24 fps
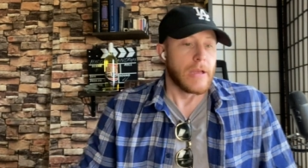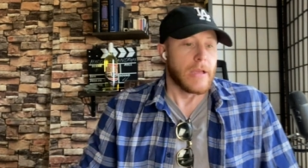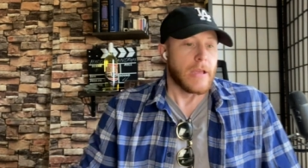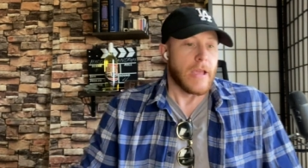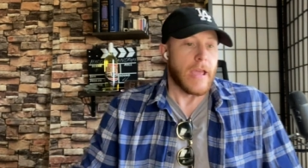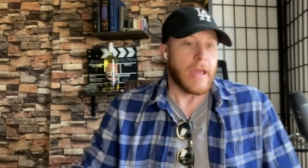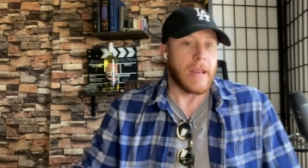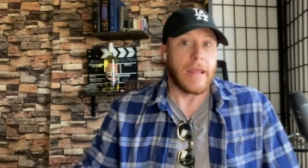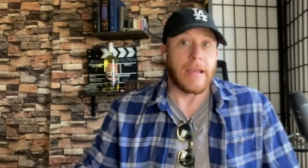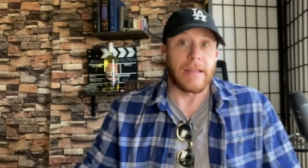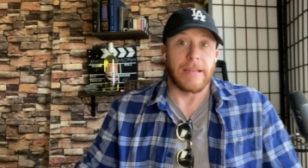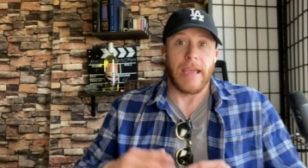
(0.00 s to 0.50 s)

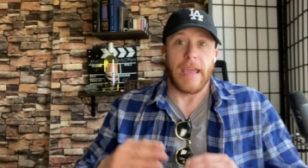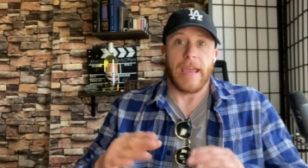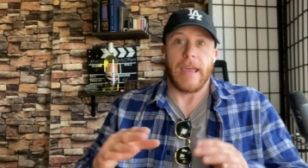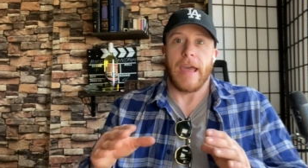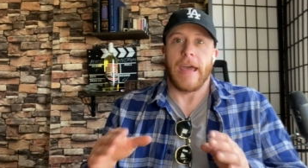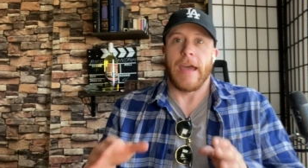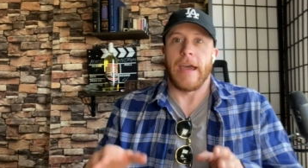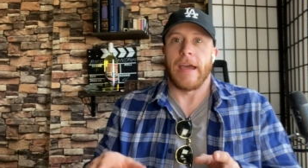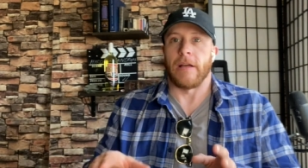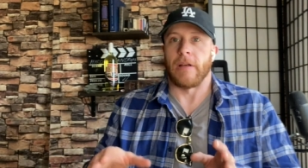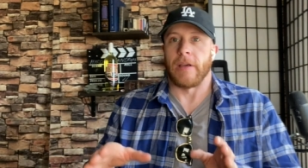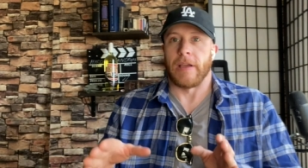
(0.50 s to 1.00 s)
And they take,
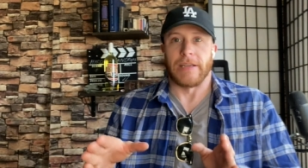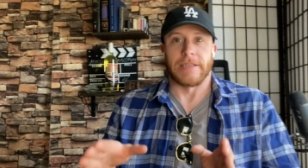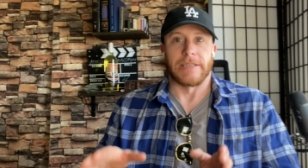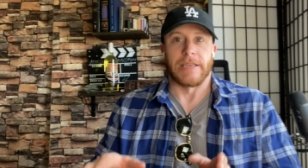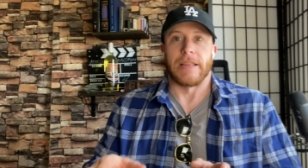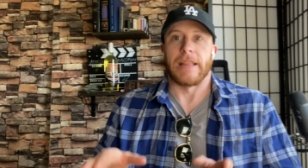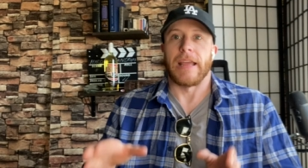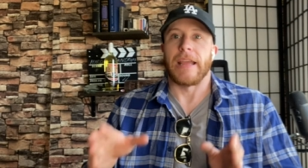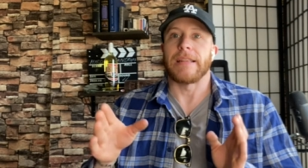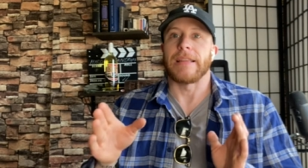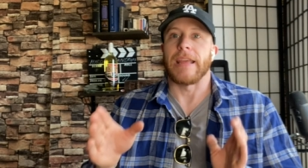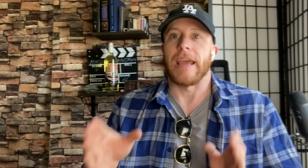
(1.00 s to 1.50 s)
eh, like I said,
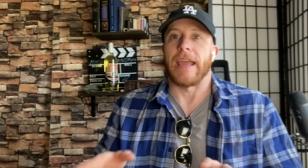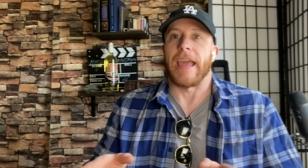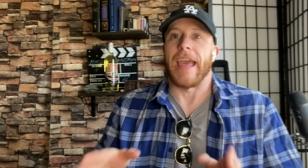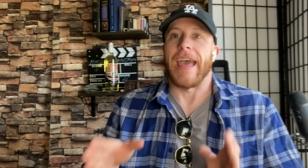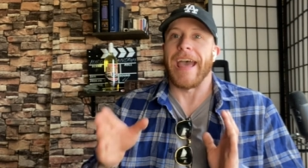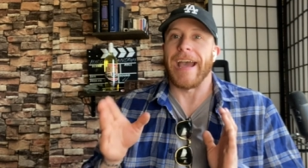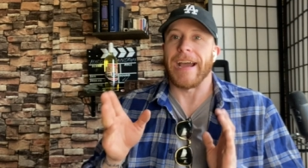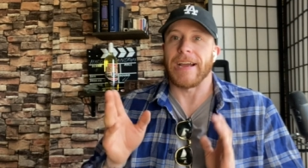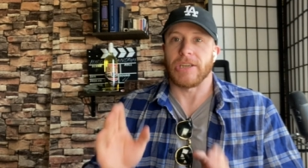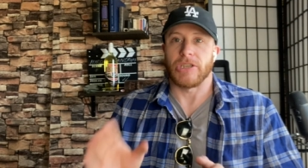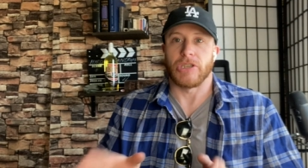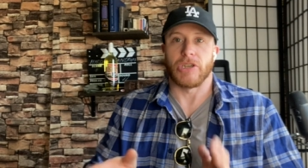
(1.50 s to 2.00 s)
they take
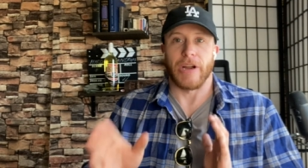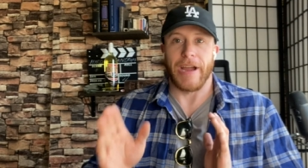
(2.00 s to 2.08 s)
extra,